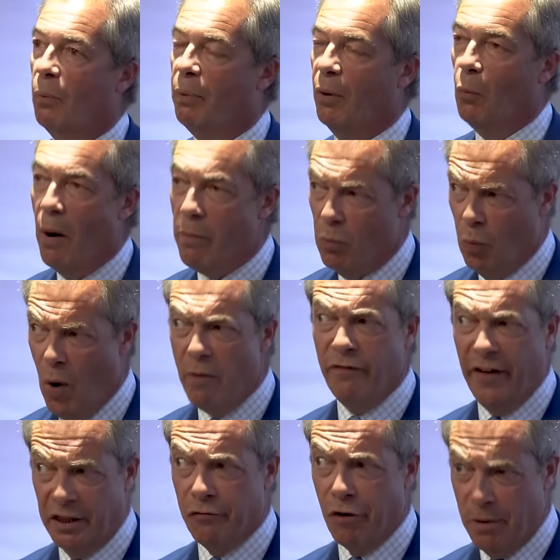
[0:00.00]
But where, where
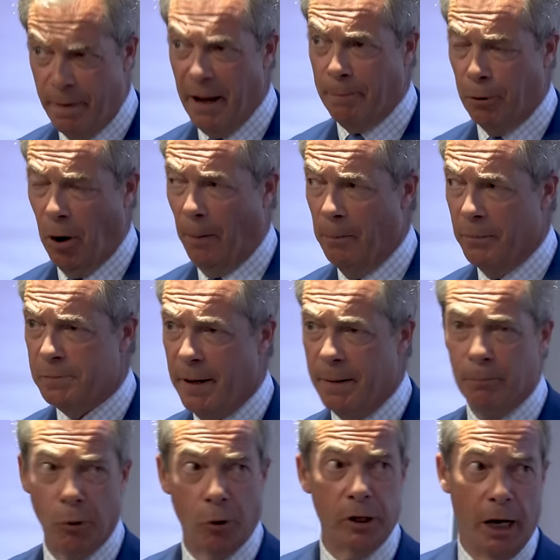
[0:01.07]
we've had the really big problem has
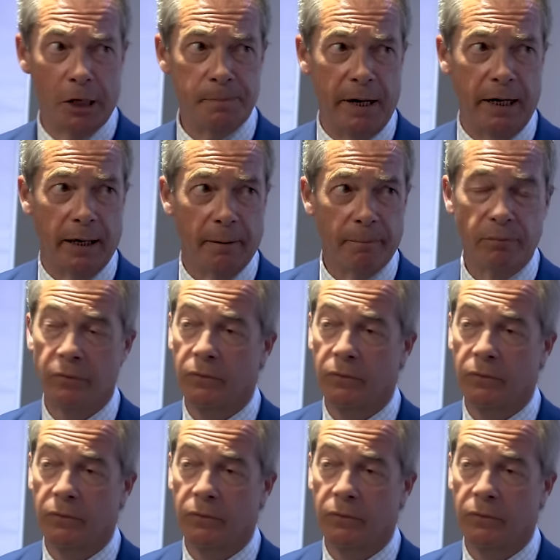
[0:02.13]
been broadcast media.